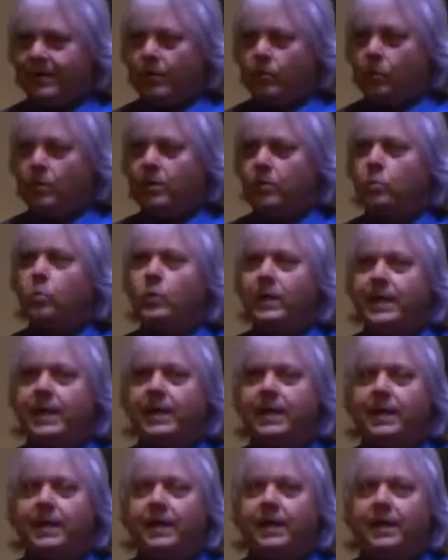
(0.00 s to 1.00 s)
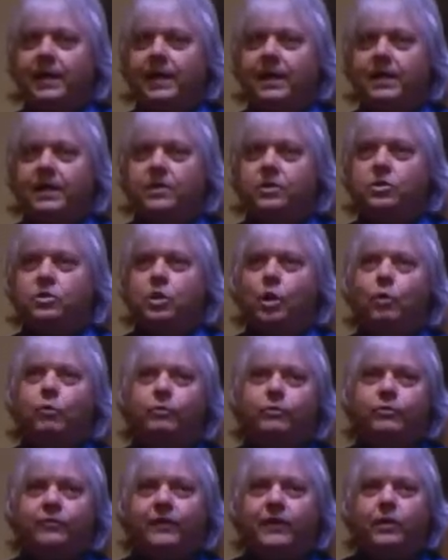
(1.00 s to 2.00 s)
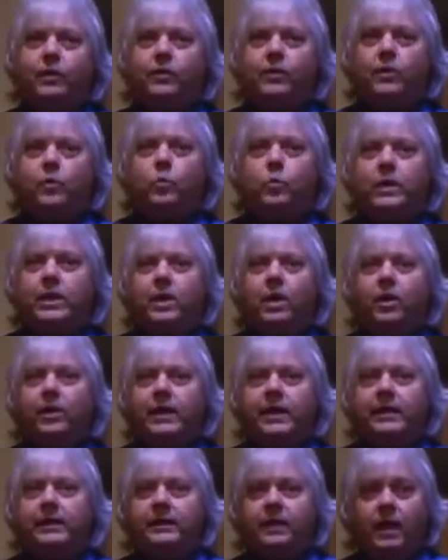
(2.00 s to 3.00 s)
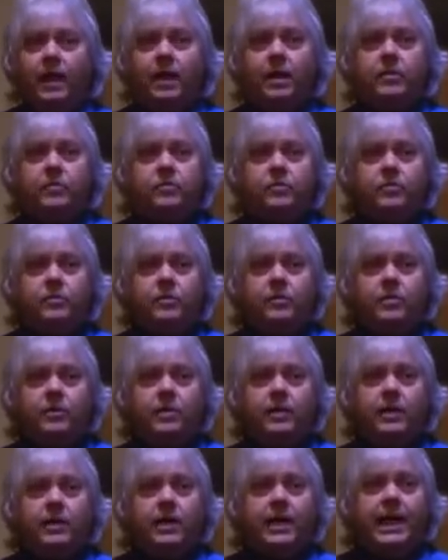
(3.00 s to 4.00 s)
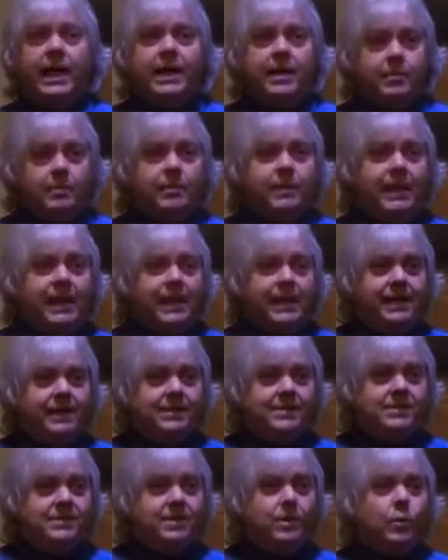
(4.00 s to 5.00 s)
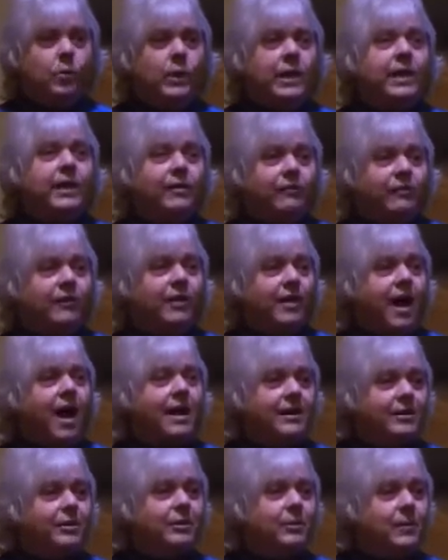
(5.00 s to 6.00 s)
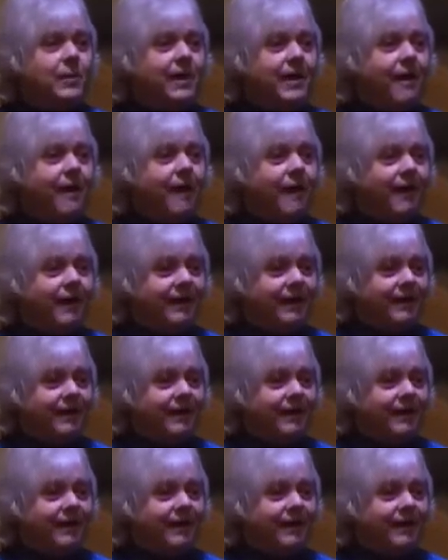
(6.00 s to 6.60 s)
When we don't feel that we are in love, it means that we have forgotten who we are.